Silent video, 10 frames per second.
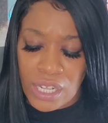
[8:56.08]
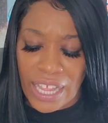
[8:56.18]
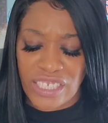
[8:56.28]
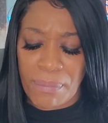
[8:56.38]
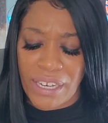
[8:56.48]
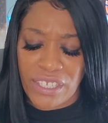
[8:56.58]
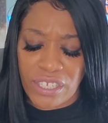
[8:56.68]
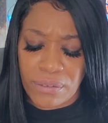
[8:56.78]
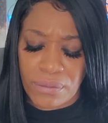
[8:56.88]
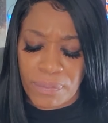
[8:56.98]
Like somebody
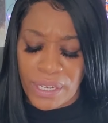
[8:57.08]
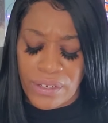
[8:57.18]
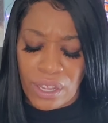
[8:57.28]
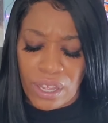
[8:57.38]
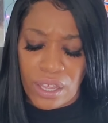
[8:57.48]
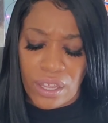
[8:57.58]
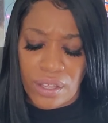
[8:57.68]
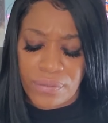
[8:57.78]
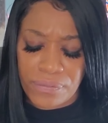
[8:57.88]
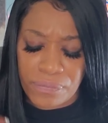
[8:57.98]
could have been
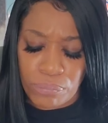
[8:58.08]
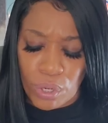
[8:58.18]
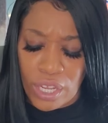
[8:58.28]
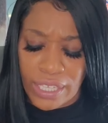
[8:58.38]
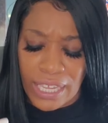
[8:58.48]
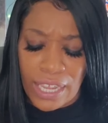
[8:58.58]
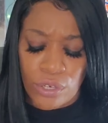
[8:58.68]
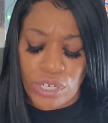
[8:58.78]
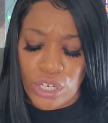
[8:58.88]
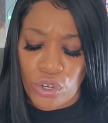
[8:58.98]
uh, brung
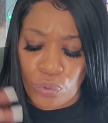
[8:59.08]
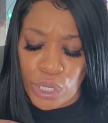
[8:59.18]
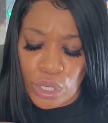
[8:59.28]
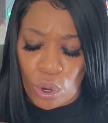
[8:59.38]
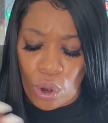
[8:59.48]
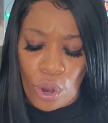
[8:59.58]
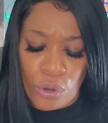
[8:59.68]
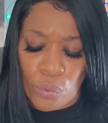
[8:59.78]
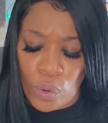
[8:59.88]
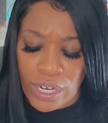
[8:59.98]
in or need a green
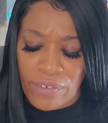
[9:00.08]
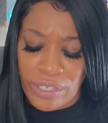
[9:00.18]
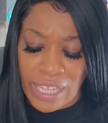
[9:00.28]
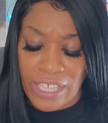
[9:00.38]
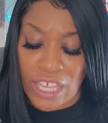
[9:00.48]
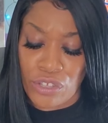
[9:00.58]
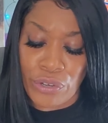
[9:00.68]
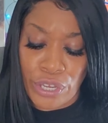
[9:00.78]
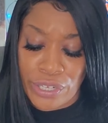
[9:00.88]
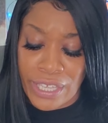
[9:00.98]
card or whatever. And it's like, yeah,
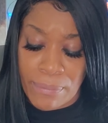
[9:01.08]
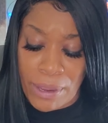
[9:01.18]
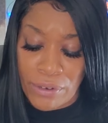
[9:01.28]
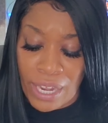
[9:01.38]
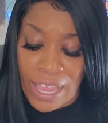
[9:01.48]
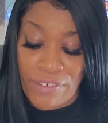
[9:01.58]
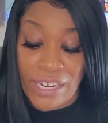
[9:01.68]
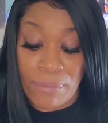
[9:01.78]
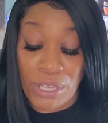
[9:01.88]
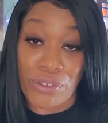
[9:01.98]
you're here to get a better life,
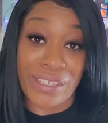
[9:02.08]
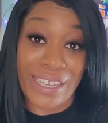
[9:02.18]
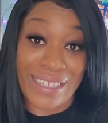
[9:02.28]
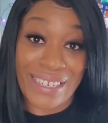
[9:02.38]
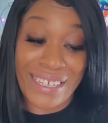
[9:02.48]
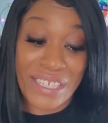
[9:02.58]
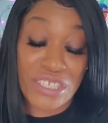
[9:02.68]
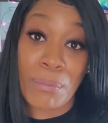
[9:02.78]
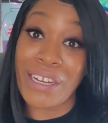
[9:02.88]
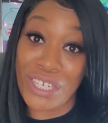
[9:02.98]
and I'm here to get
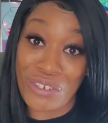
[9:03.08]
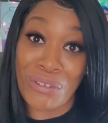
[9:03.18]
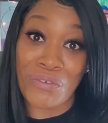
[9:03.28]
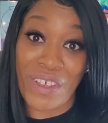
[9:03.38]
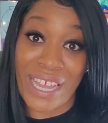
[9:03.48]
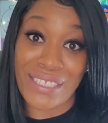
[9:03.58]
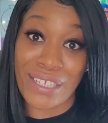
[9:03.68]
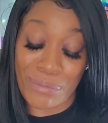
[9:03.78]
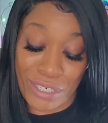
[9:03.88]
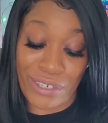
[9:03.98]
somebody to do what the fuck I
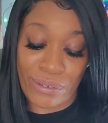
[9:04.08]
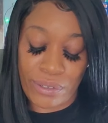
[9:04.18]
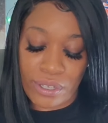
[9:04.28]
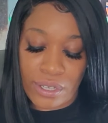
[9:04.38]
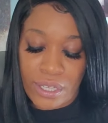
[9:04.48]
tell them to do.